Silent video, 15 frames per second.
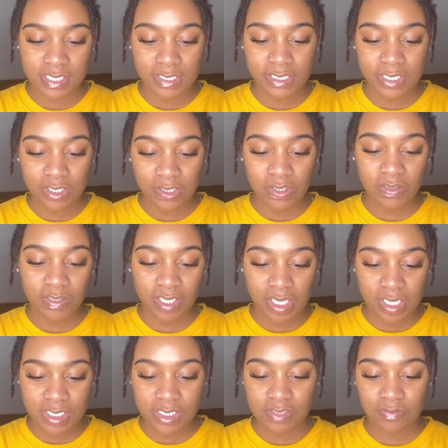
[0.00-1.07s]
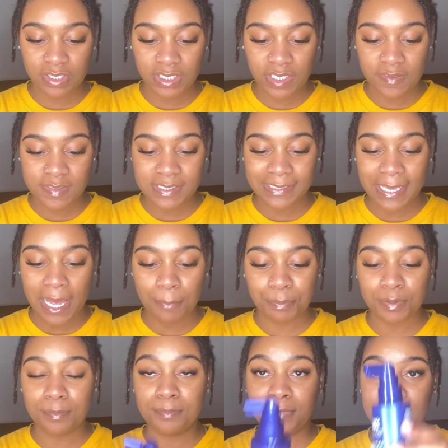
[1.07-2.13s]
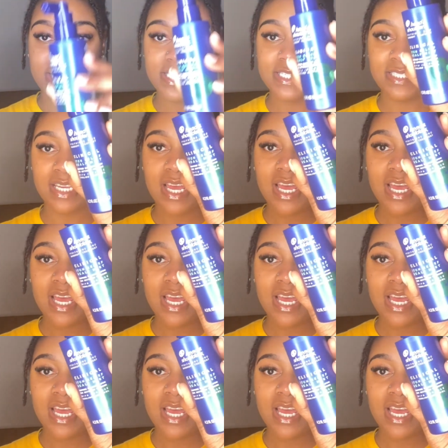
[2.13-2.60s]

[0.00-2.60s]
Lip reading: Clinical Itch Relief Scalp Mist.